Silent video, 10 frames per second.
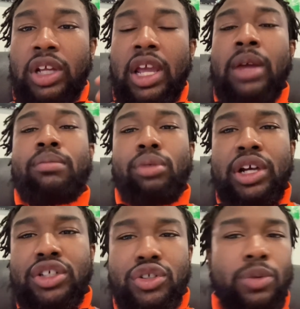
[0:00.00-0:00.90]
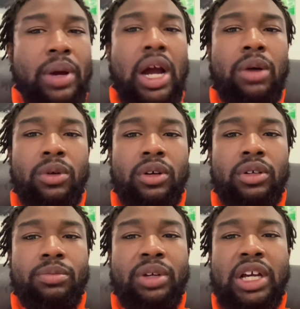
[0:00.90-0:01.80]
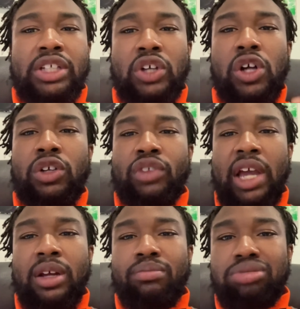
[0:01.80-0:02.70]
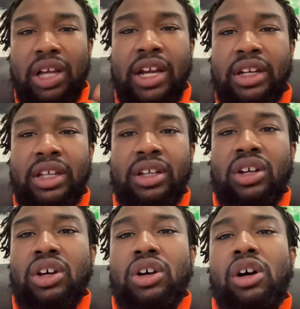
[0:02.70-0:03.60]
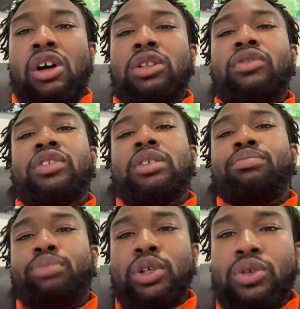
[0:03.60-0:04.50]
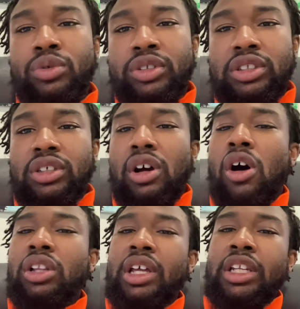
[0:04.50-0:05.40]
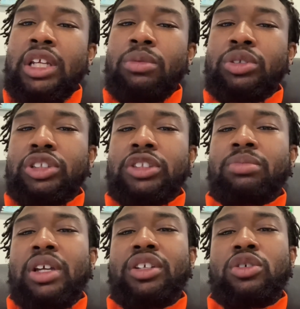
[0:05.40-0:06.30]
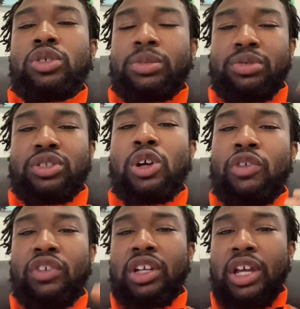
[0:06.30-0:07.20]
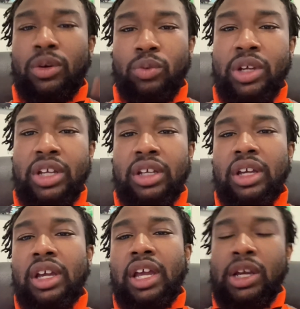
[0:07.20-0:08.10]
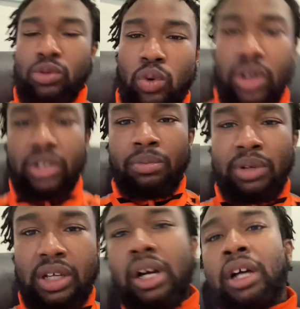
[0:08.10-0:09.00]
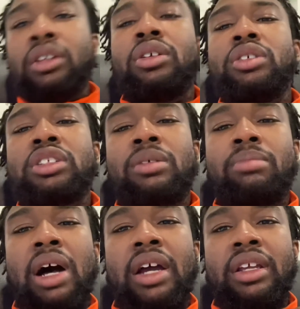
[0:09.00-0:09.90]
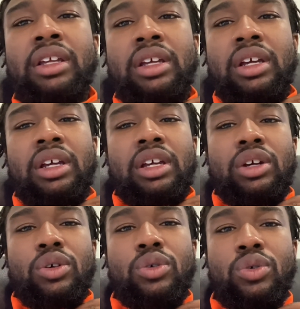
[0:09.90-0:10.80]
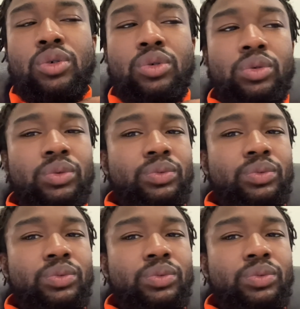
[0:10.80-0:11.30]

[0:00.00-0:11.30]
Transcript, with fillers: embrace your power because all of that complaining, all of the abuse, all that did was just make you subservient and weak and wanting to be under somebody who